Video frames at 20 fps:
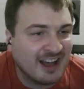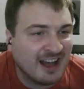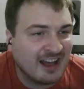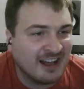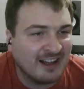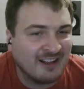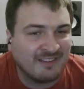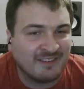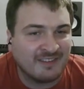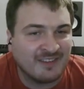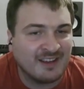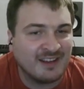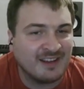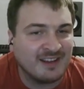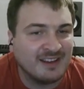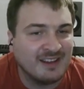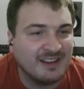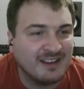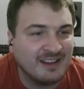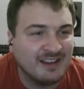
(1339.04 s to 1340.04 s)
And
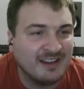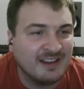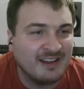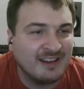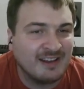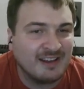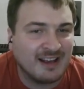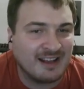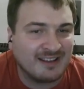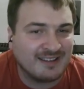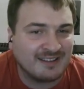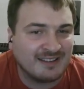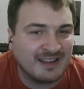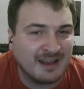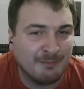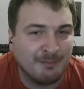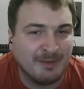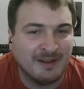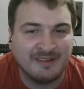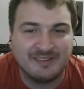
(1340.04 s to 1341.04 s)
as it
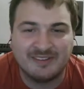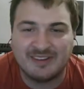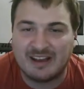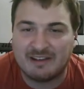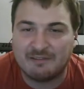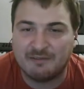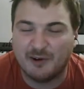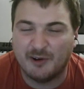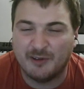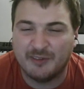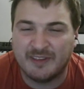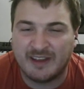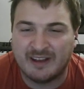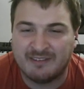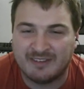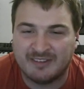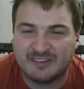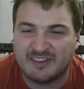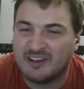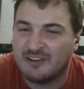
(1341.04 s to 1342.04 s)
happens, I thought I
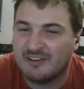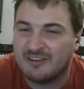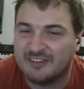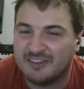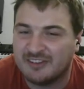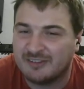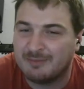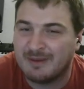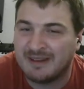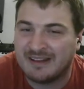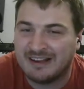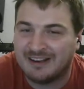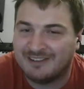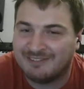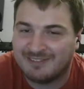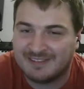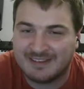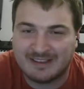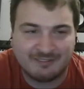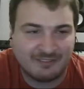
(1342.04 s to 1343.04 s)
was going to spend a lot
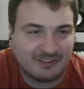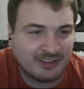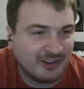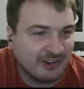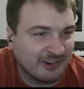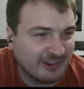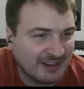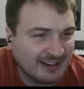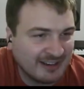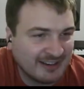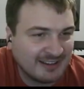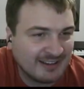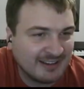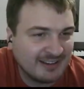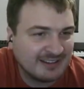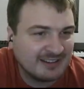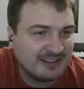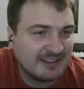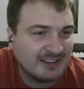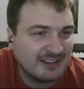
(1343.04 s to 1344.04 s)
of time coding.
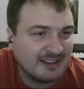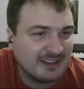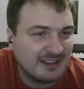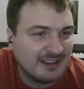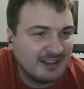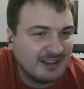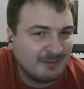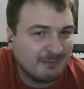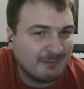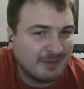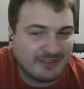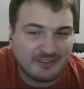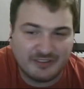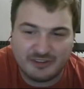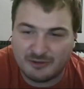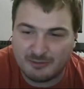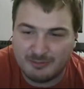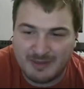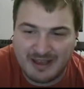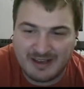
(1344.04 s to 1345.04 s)
But
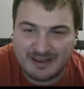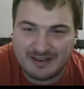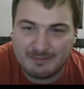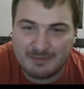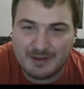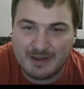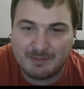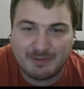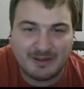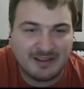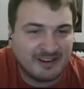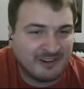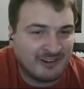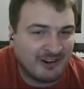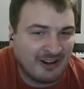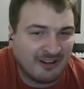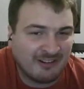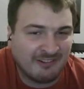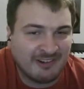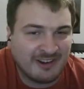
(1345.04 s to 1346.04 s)
so many people are
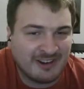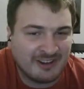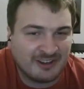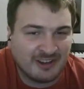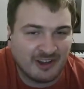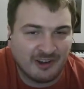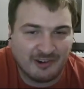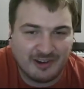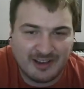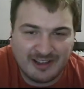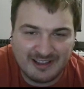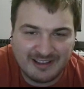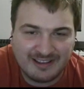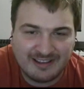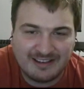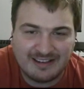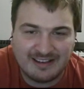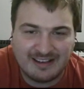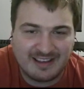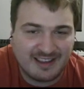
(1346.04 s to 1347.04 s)
already
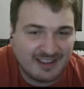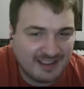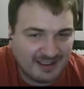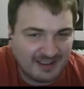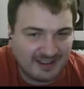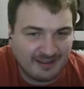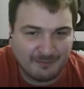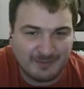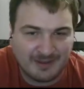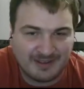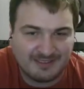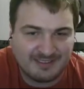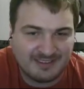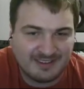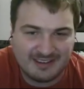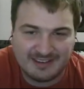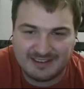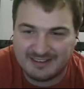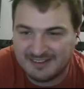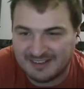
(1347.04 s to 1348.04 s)
coding, like
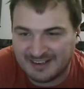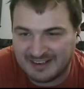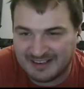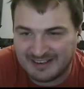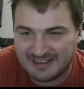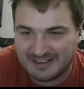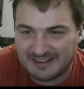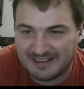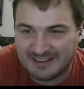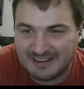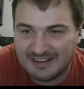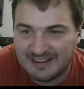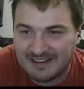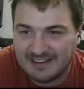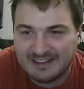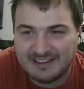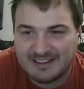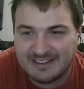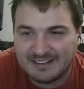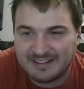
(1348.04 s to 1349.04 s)
TJ,
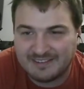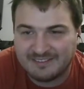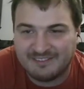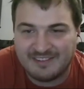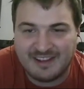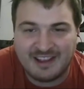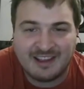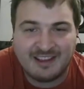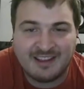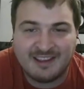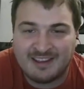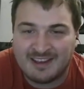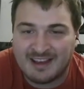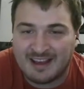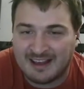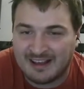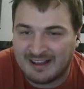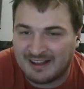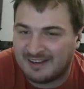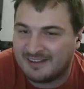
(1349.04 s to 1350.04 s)
Vic,
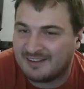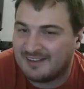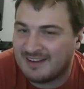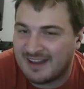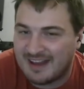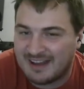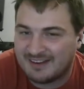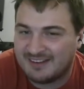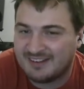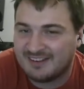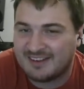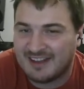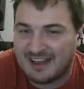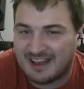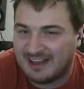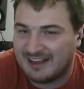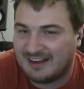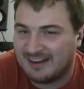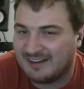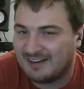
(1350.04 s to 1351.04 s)

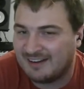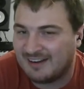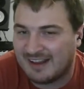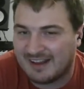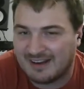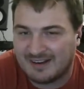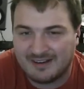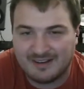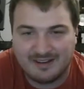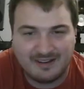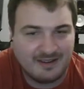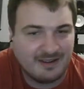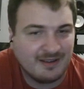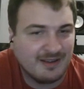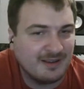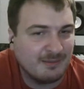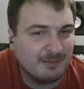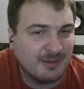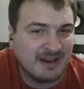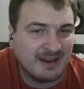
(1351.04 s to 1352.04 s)
Ashkan, and
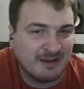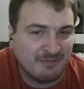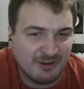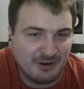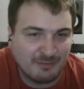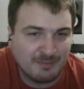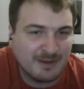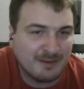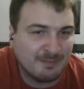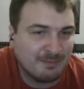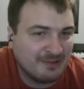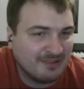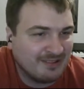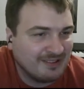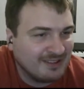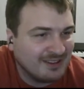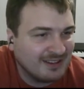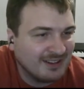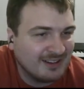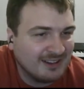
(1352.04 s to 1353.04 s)
many more
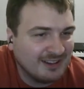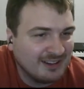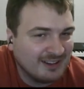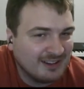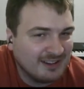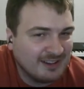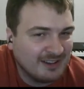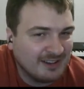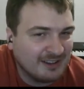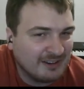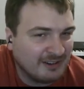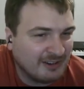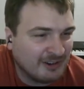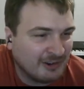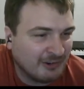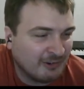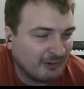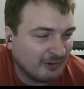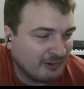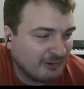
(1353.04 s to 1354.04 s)
people.
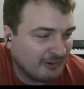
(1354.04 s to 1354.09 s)
No